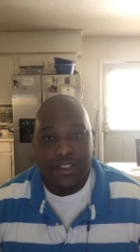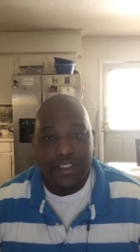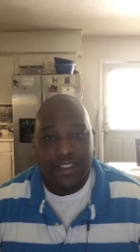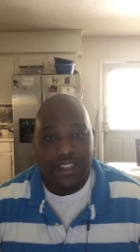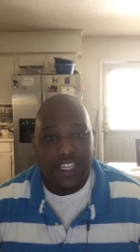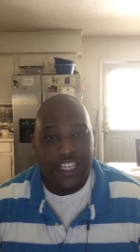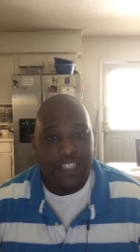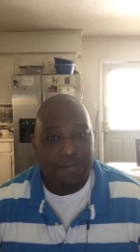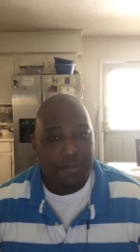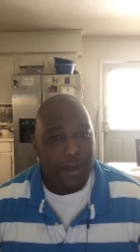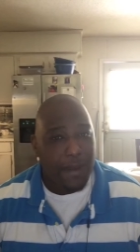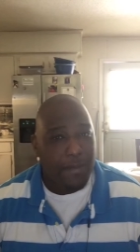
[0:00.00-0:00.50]

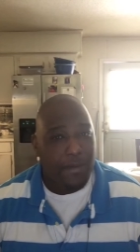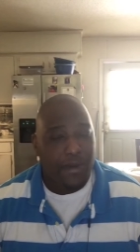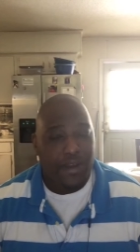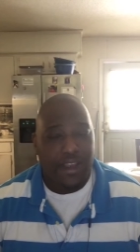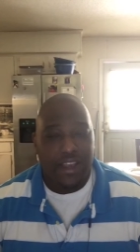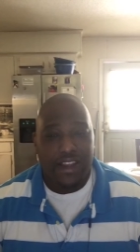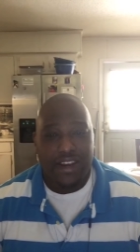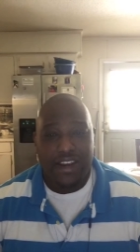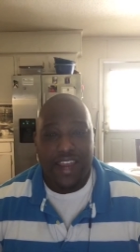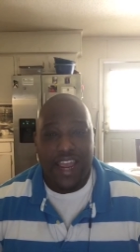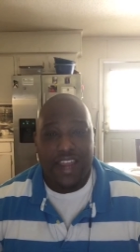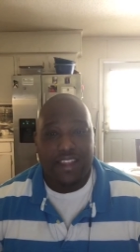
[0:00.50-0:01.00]
These people
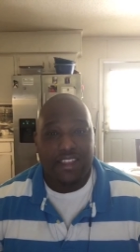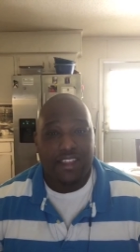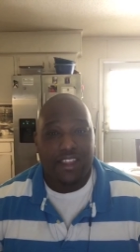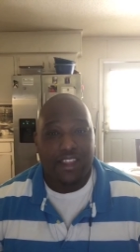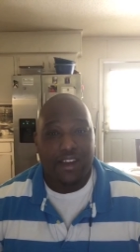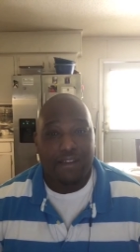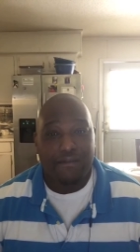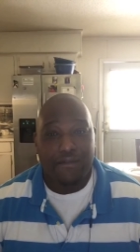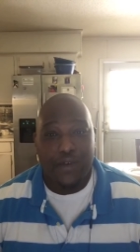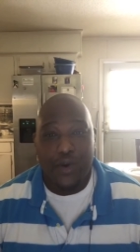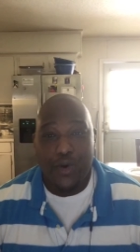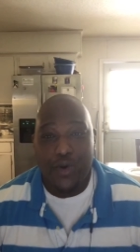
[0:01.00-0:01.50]
connected
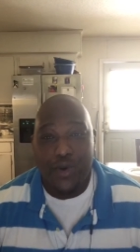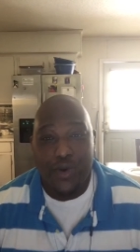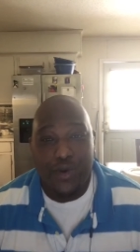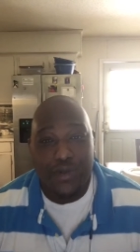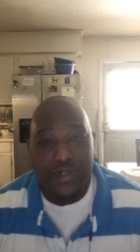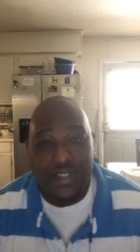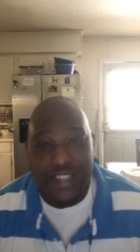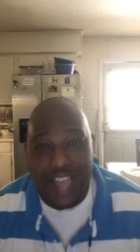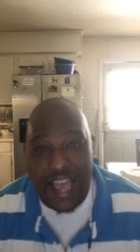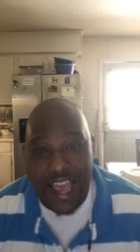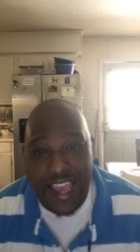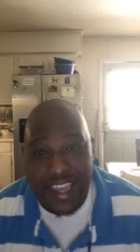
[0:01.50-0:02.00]
to voodoo
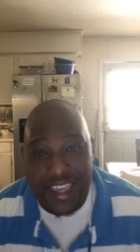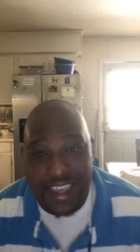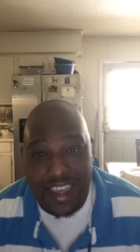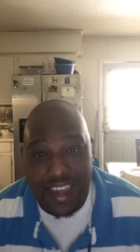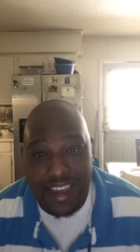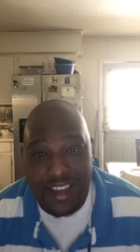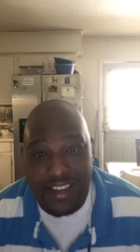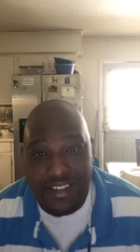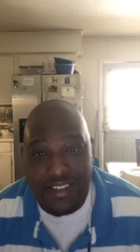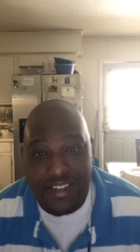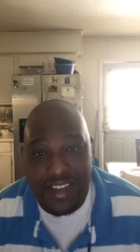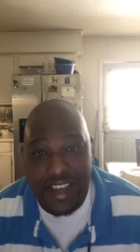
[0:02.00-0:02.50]

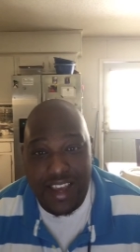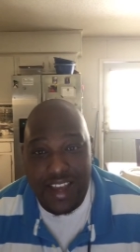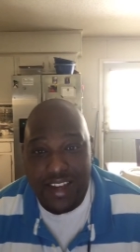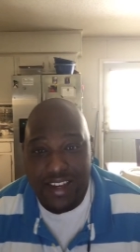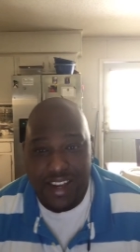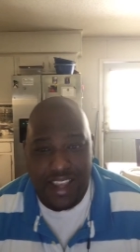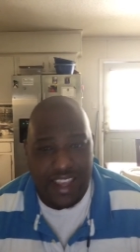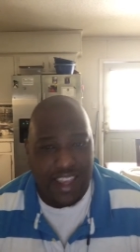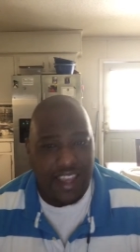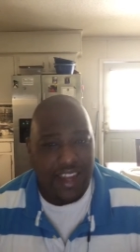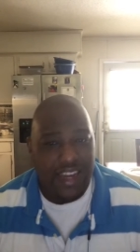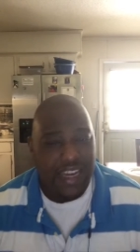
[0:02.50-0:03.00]
psychics.
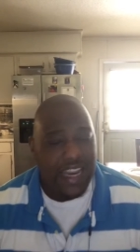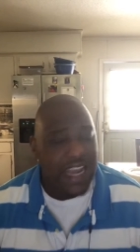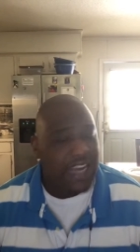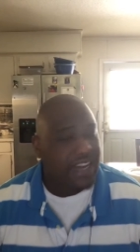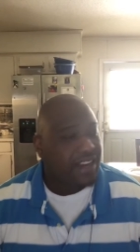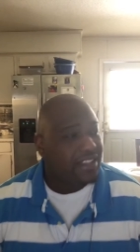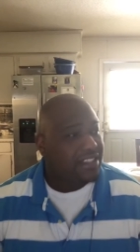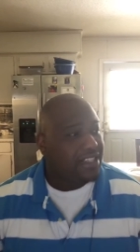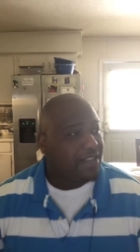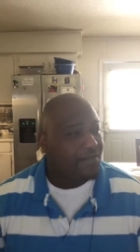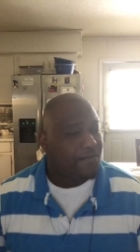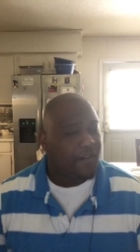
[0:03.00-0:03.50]
They
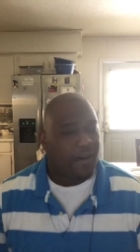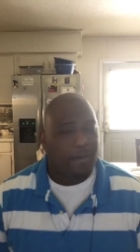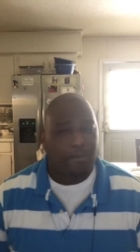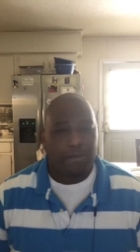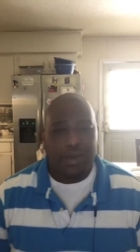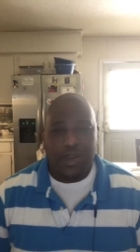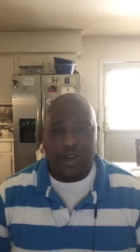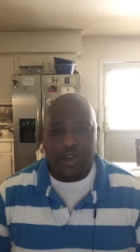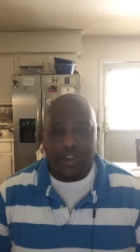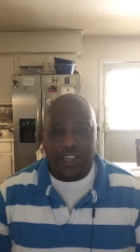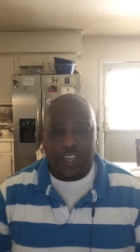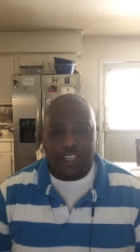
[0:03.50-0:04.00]
connected to
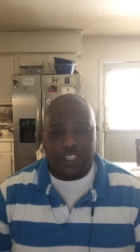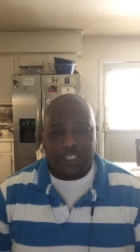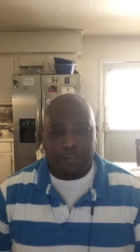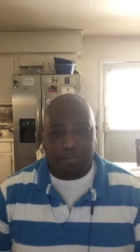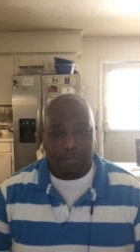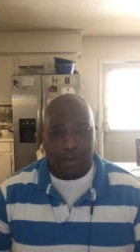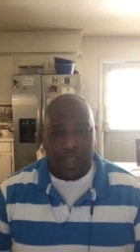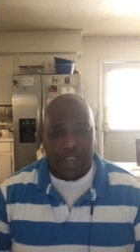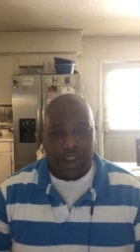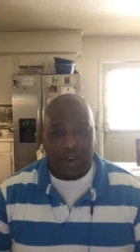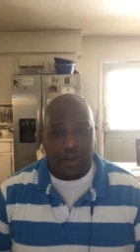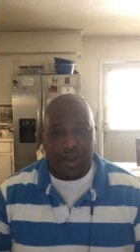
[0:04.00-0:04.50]
familiar
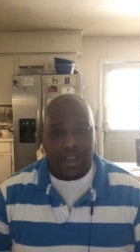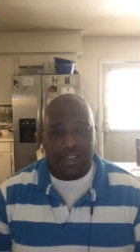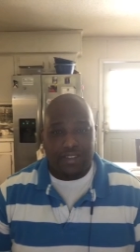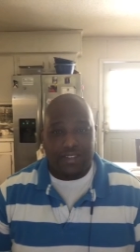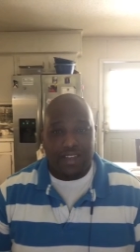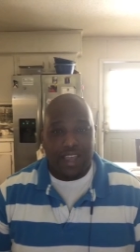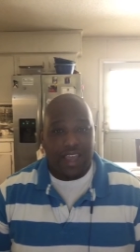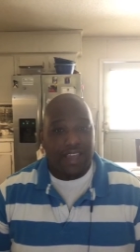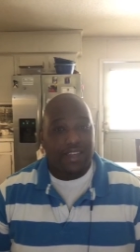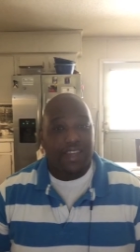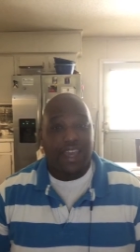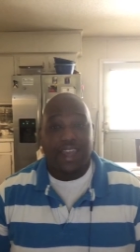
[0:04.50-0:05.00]
spirits.
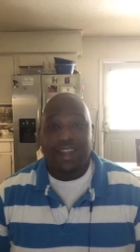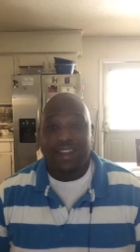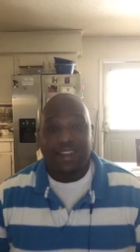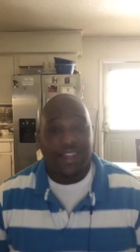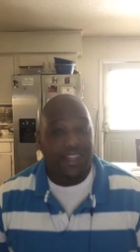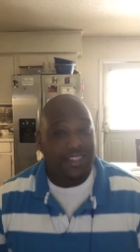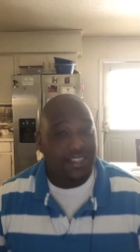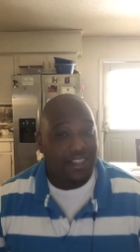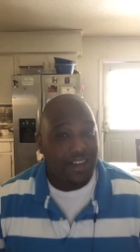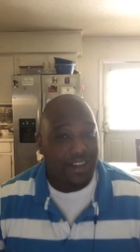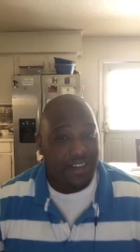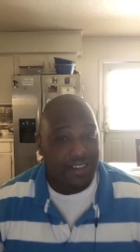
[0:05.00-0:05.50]
They
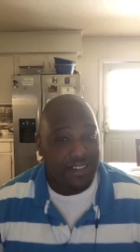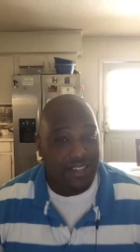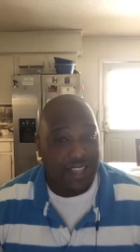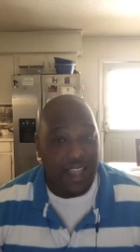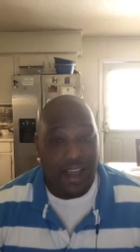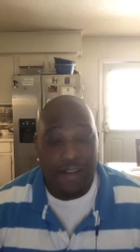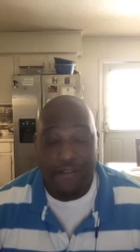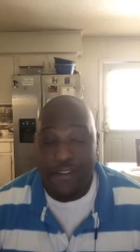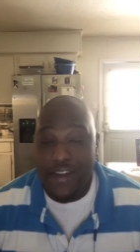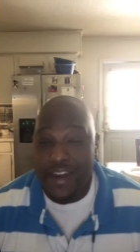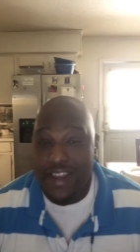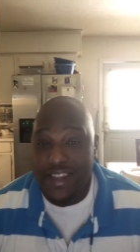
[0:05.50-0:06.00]
listen to
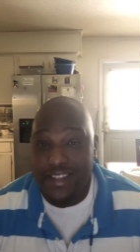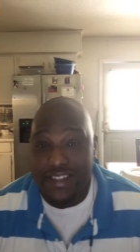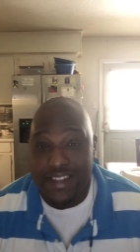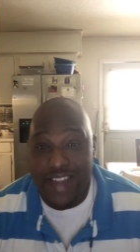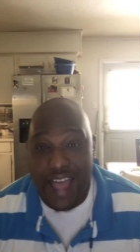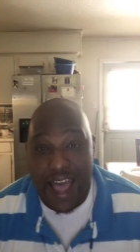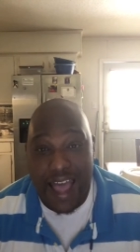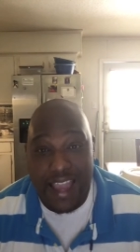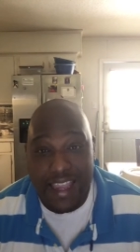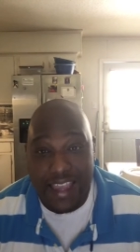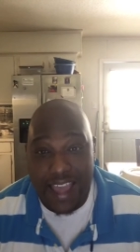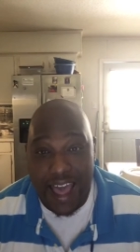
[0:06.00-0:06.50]
stuff and it's
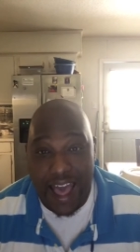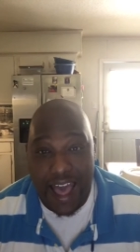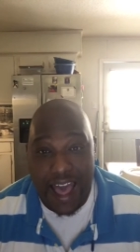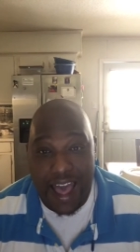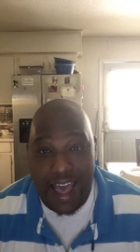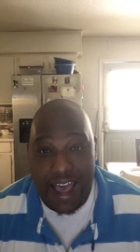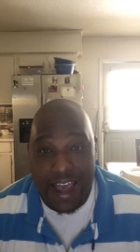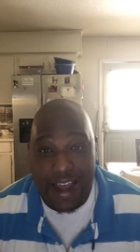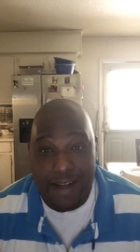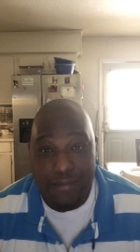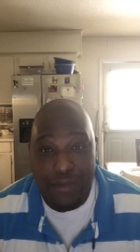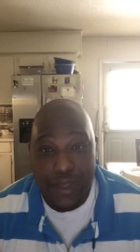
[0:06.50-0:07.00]
not
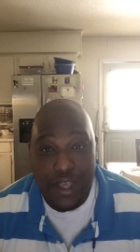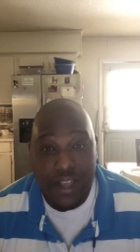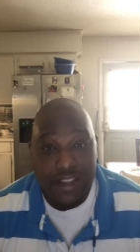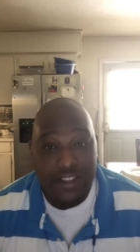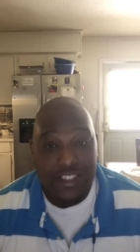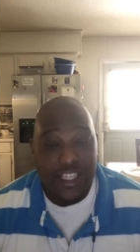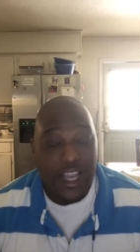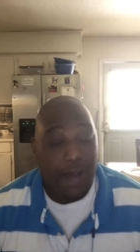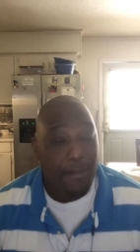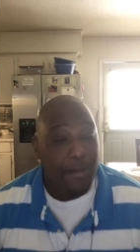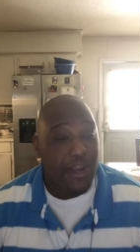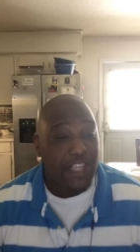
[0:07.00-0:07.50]
God.
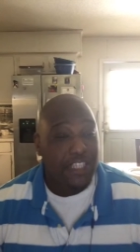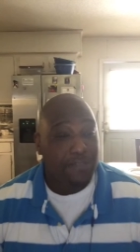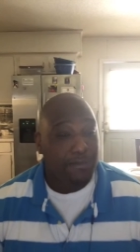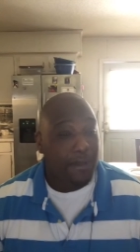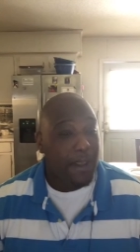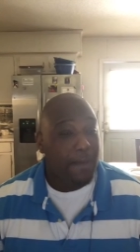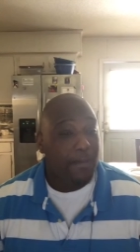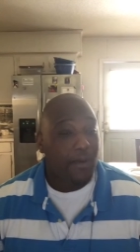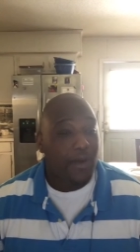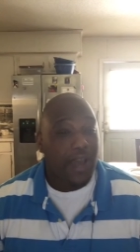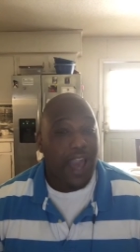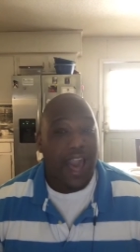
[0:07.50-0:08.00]
Some of these
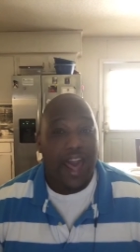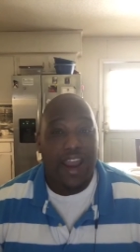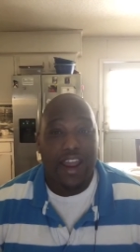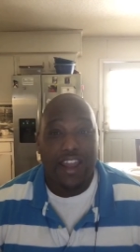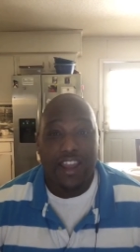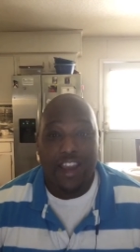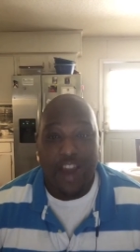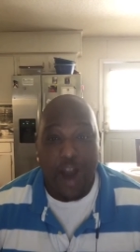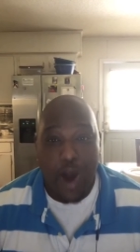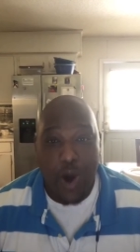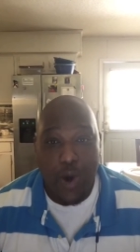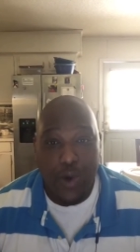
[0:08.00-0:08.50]
people got a
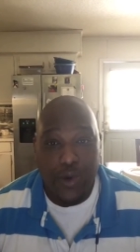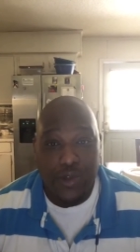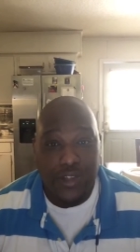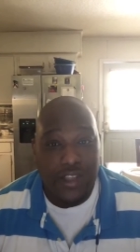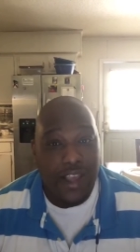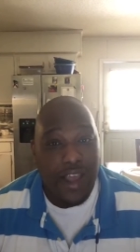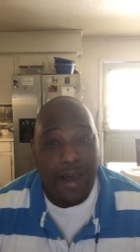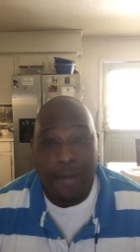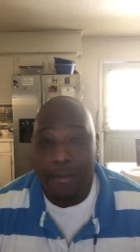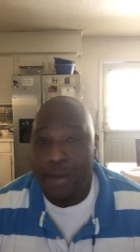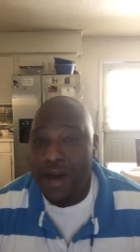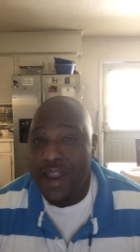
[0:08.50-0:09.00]
ghost,
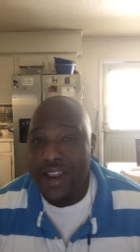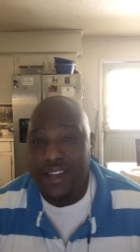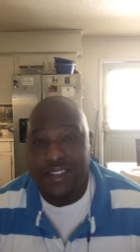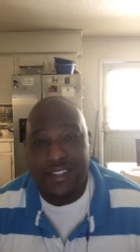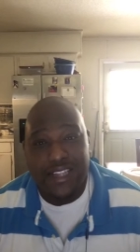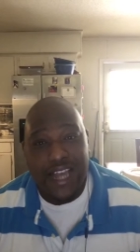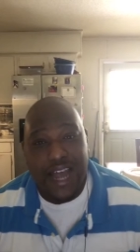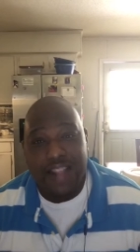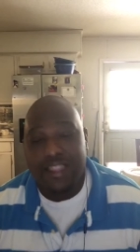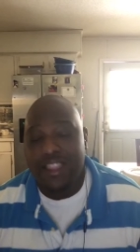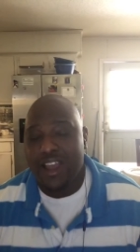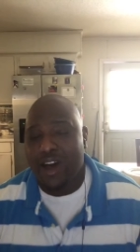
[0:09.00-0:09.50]
but it's
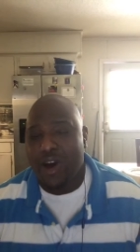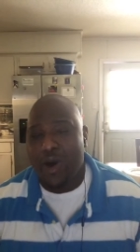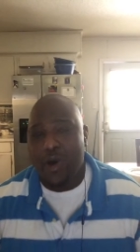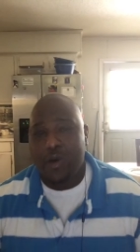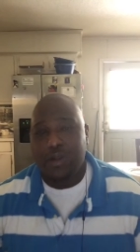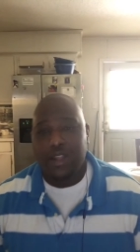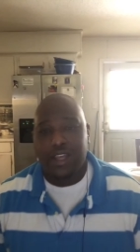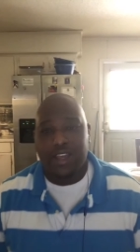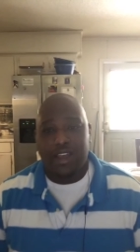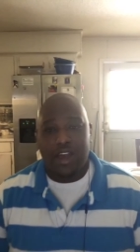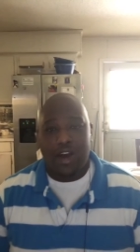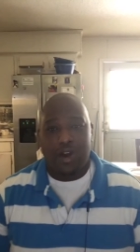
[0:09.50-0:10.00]
not the
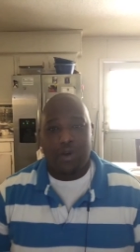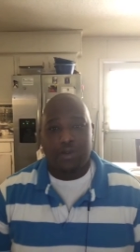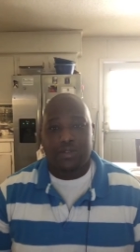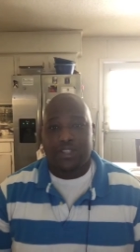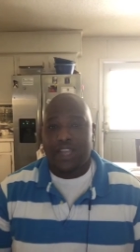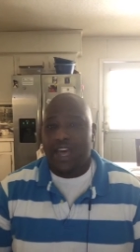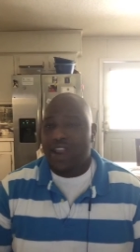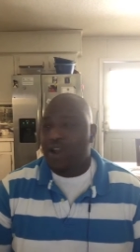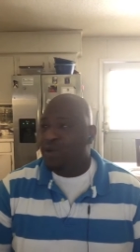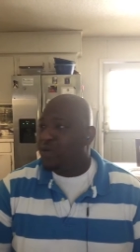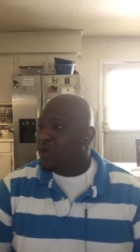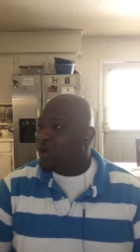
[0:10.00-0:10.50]
Holy Ghost.
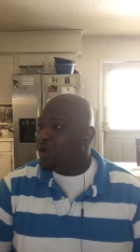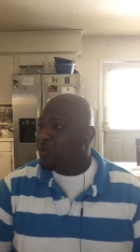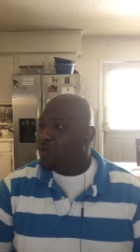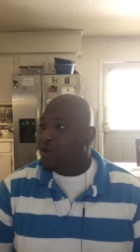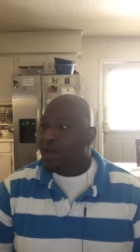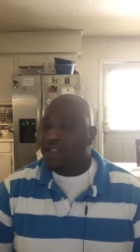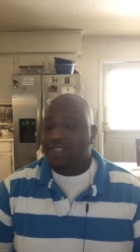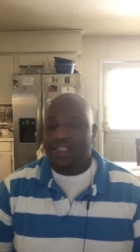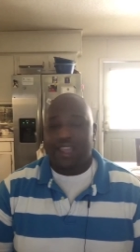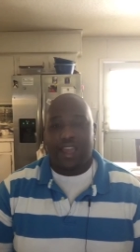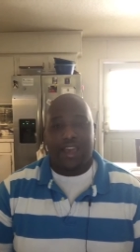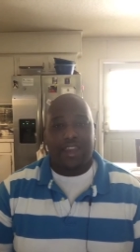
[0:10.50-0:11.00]
I don't know
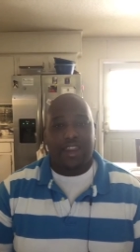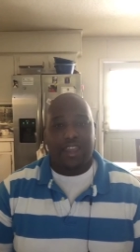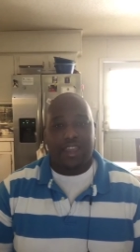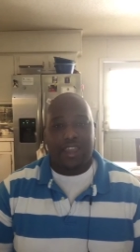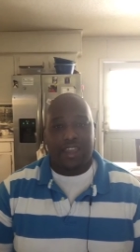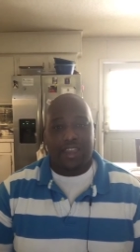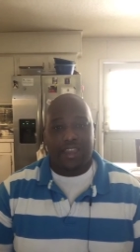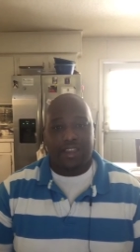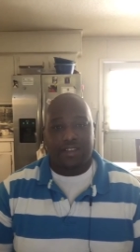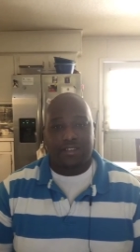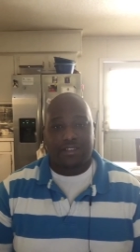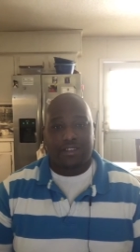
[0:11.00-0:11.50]
what that
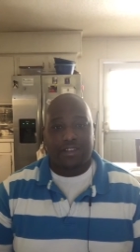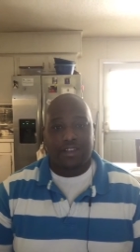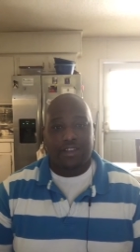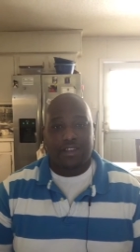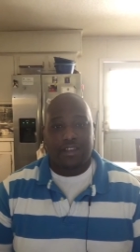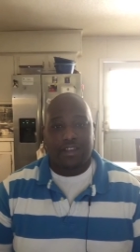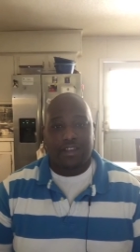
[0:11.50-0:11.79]
is.